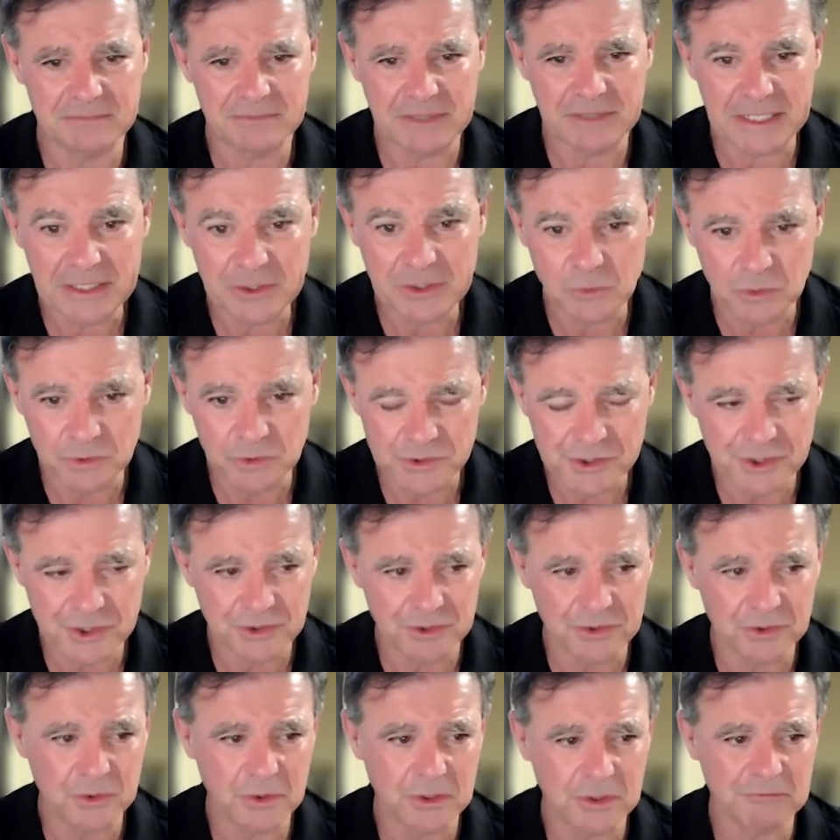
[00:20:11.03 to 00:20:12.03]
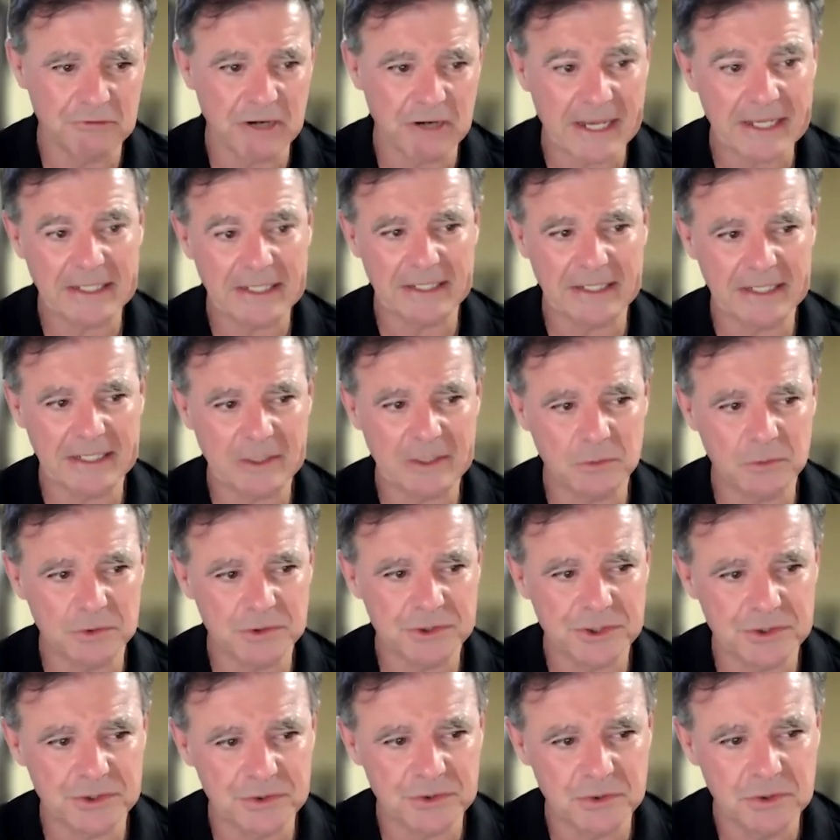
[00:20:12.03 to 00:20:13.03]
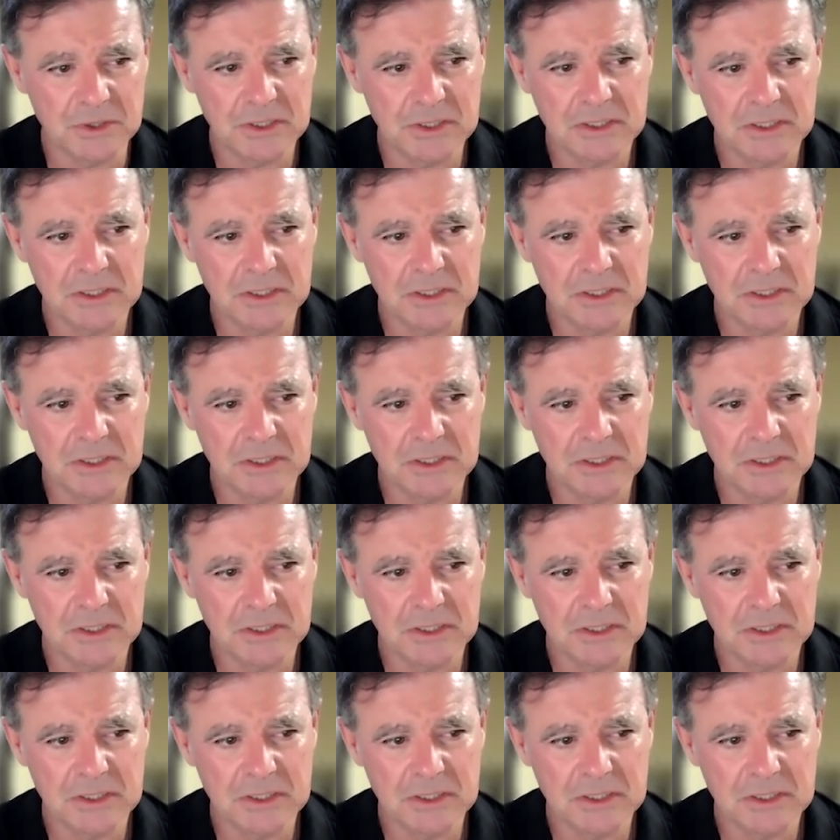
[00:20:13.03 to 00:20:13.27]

equal to, and ranking equal to,